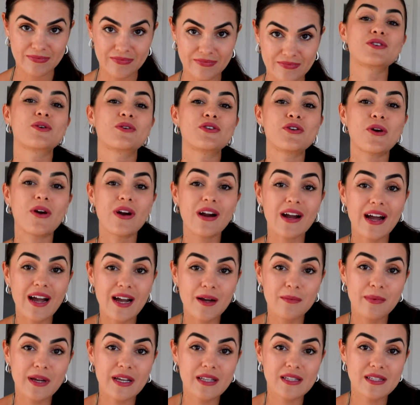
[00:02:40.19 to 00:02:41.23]
So your
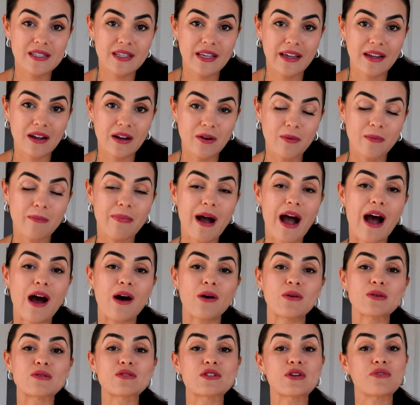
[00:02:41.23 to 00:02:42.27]
habits can
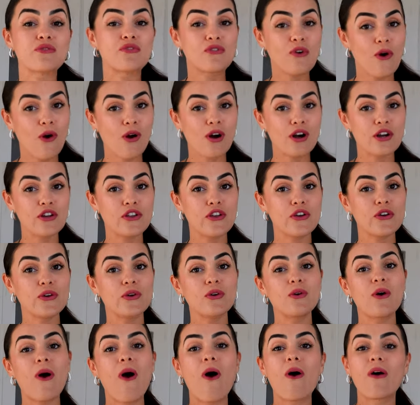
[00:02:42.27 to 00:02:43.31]
compound for
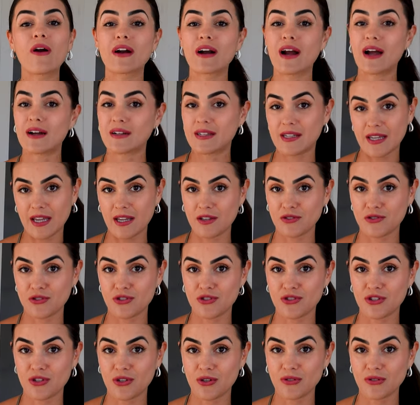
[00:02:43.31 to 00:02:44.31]
you or against